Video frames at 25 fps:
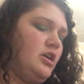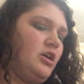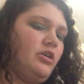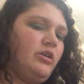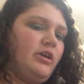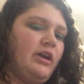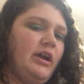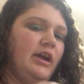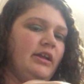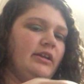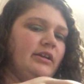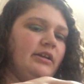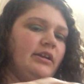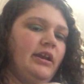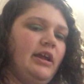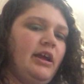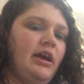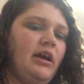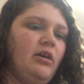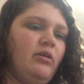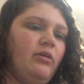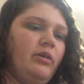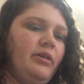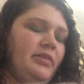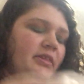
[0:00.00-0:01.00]
Okay,
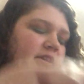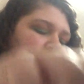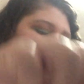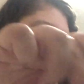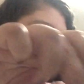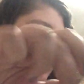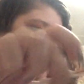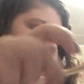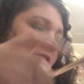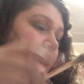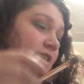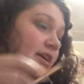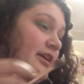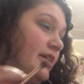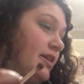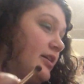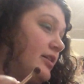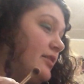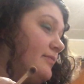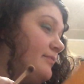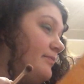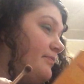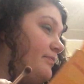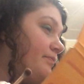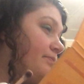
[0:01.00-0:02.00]
now I think I'm going to take